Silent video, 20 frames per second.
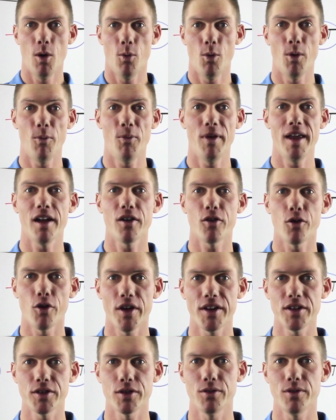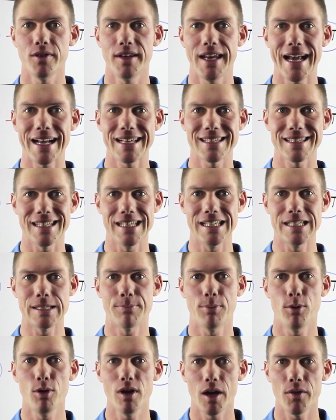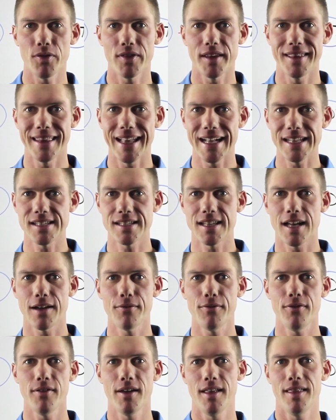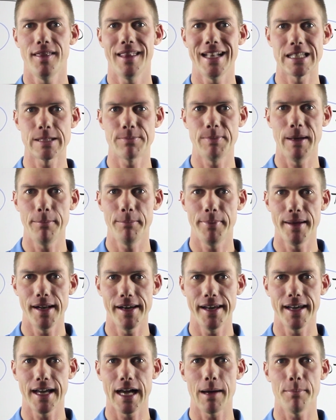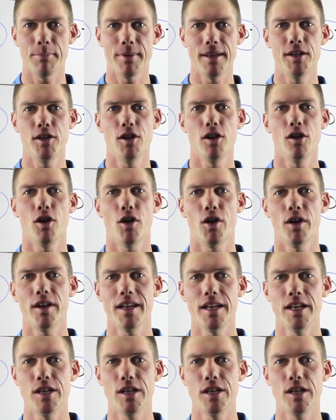What we are going to do next is pull out the dead stuff that's been building up in your lawn